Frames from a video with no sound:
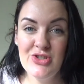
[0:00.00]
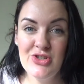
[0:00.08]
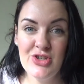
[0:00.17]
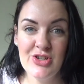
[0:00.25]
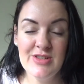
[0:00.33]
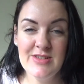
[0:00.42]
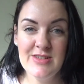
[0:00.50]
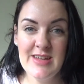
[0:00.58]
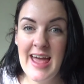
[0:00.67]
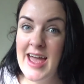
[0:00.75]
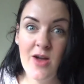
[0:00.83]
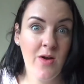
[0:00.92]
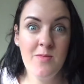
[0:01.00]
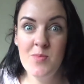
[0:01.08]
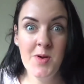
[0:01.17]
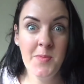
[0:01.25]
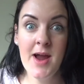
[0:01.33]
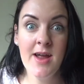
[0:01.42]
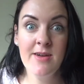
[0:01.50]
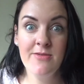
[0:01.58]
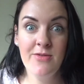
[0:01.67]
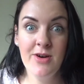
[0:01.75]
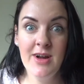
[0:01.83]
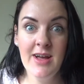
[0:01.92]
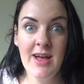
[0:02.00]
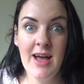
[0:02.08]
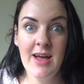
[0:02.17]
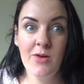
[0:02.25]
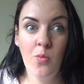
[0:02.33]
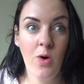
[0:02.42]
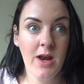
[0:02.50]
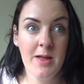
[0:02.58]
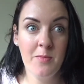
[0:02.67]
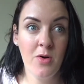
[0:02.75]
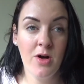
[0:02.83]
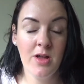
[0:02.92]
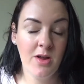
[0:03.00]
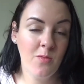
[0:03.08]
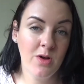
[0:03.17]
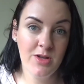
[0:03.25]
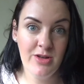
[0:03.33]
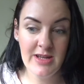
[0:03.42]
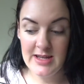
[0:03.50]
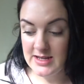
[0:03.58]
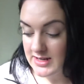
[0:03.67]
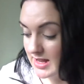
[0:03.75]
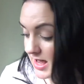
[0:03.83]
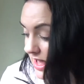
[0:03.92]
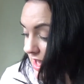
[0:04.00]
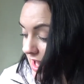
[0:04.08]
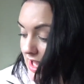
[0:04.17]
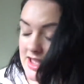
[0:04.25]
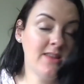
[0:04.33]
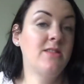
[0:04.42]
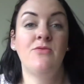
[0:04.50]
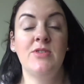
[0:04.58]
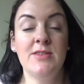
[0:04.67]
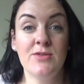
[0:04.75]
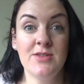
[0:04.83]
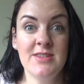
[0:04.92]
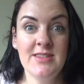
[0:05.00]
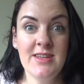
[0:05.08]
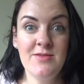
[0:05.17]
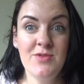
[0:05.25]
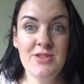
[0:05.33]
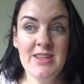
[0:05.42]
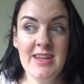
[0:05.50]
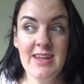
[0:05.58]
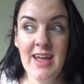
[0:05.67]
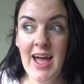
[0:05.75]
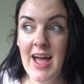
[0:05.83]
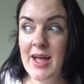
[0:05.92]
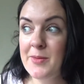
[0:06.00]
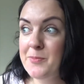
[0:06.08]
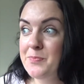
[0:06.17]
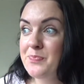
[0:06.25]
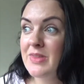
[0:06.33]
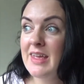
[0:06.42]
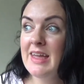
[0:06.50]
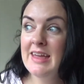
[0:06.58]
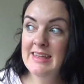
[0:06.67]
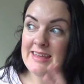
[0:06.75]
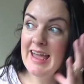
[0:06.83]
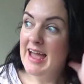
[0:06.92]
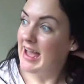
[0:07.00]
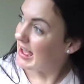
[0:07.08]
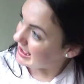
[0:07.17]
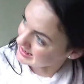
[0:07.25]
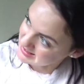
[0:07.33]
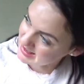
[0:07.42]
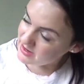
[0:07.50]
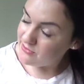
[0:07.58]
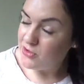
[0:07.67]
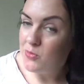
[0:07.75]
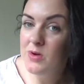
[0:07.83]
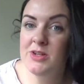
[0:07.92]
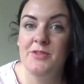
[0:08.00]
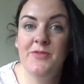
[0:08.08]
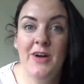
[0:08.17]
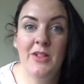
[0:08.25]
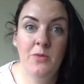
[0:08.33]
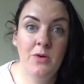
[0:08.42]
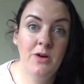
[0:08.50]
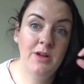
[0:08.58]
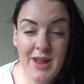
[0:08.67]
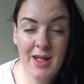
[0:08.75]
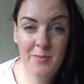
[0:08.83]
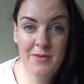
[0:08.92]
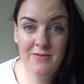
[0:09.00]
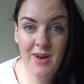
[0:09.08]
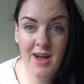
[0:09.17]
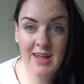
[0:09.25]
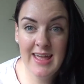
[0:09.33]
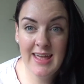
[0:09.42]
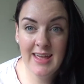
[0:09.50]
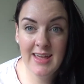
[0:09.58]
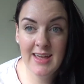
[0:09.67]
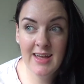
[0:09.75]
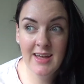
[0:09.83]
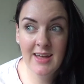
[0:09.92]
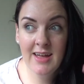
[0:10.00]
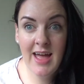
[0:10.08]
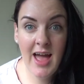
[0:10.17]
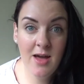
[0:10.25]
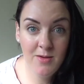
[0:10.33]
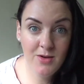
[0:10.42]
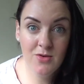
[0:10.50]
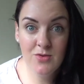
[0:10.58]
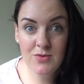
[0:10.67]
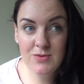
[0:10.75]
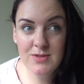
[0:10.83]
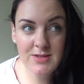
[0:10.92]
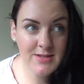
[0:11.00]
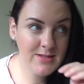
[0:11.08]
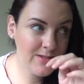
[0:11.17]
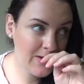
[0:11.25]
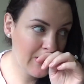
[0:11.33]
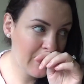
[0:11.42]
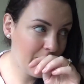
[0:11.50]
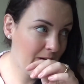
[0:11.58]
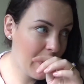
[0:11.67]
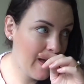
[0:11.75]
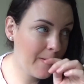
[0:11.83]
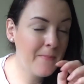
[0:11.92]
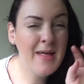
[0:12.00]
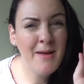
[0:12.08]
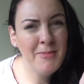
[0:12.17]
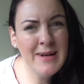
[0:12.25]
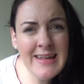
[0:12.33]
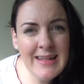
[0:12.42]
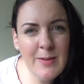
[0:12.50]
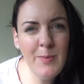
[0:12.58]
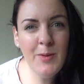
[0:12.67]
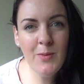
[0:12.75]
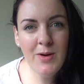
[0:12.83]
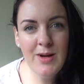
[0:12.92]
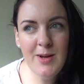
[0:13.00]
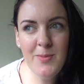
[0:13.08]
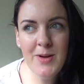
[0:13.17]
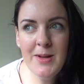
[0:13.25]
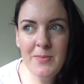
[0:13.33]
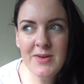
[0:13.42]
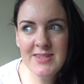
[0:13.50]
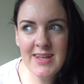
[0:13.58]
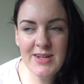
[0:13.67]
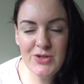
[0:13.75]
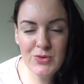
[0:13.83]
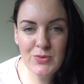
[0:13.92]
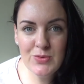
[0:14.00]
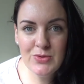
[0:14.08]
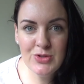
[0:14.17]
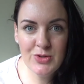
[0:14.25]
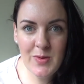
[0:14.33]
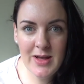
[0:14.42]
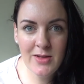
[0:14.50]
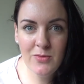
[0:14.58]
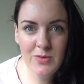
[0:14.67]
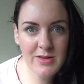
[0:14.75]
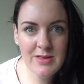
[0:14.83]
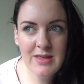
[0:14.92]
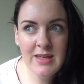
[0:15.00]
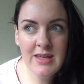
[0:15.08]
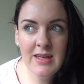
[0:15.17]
just how I'm preparing for it and what I bought and what you need and the resources I'm using. And then if you want to follow on, I'll be vlogging how it goes. So I'm a little bit worried about it because I don't do well with